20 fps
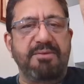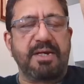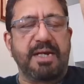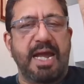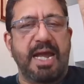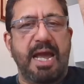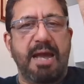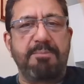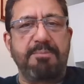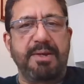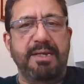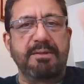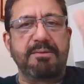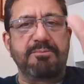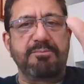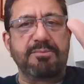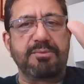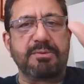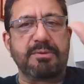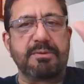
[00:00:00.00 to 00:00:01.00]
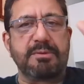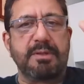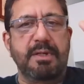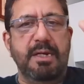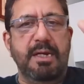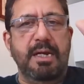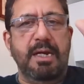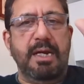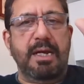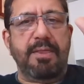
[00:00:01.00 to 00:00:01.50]
a gap, and
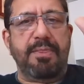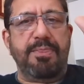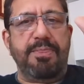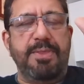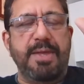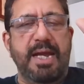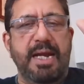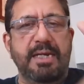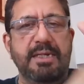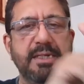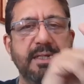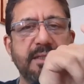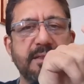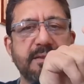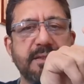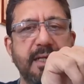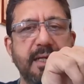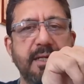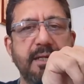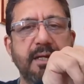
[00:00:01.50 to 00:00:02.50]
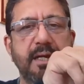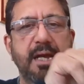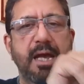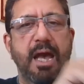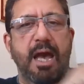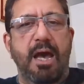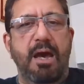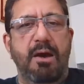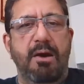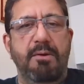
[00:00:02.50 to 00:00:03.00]
that is a
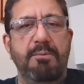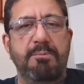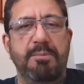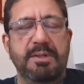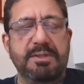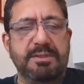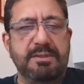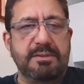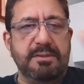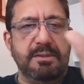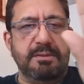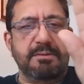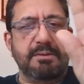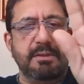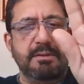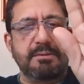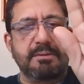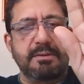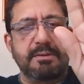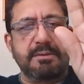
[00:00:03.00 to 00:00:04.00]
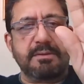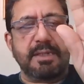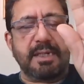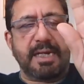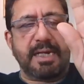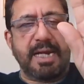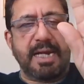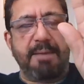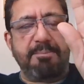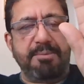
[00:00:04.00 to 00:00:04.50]
how much the
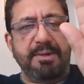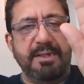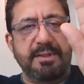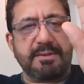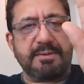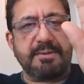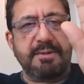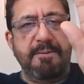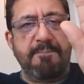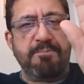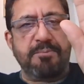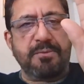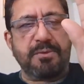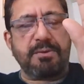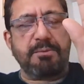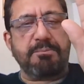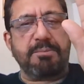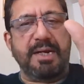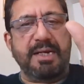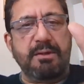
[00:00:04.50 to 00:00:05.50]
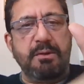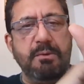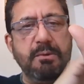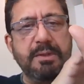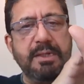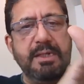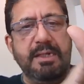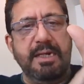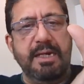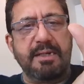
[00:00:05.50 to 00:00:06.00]
gap is. So by
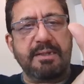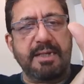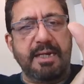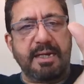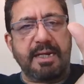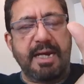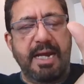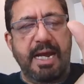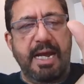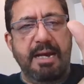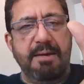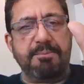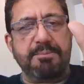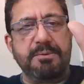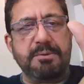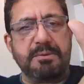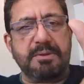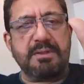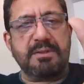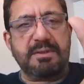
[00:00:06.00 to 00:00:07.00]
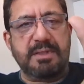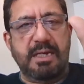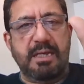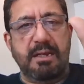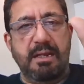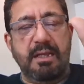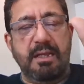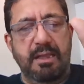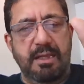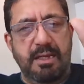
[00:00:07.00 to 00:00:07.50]
looking at that gap, you can tell
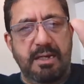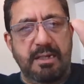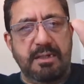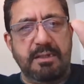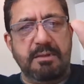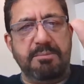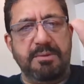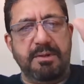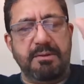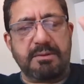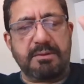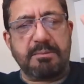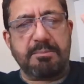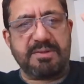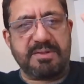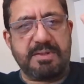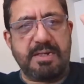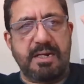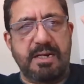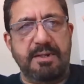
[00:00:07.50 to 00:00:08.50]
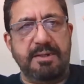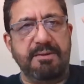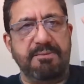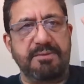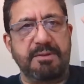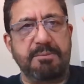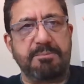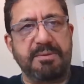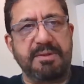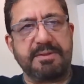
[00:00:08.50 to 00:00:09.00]
a lot about the personality of
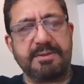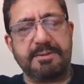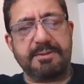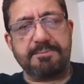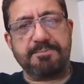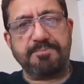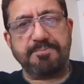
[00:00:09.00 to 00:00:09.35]
the person.